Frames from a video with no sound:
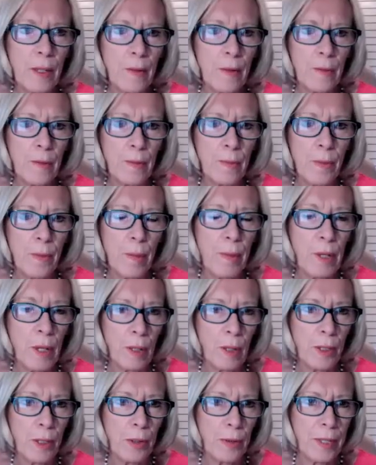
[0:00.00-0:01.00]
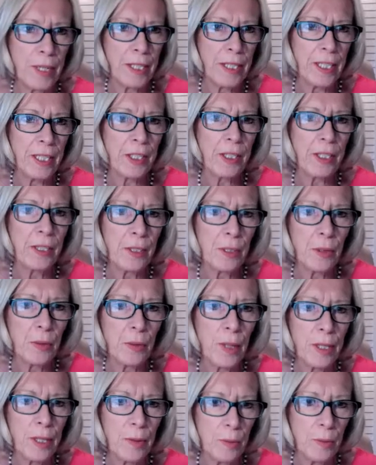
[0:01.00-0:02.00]
of permaculture in addition to
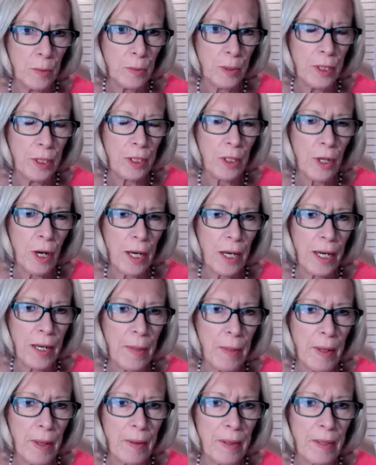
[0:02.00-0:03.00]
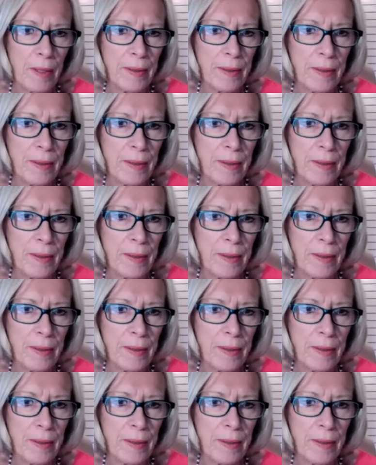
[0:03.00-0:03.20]
what you were just talking about?